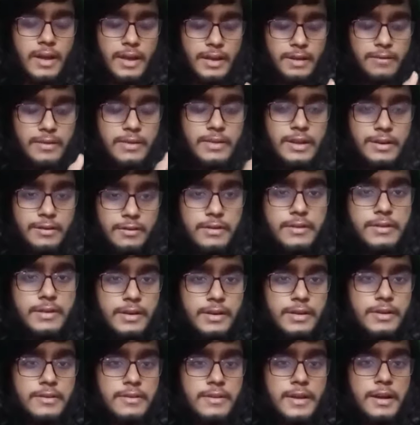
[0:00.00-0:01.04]
even the reason
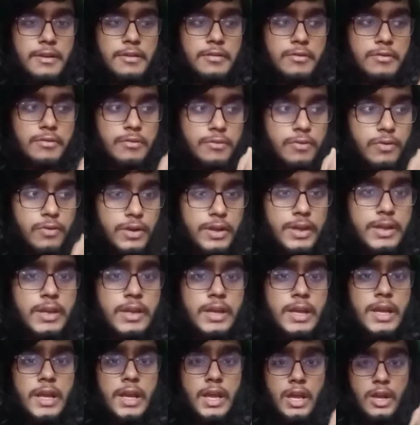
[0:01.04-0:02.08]
is that we
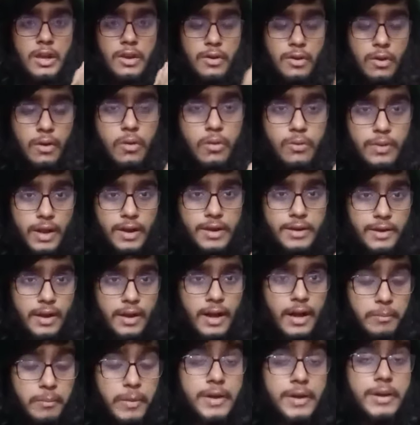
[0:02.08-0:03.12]
know that dark
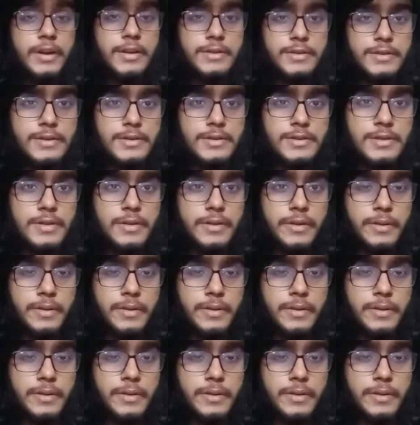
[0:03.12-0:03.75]
matter exists,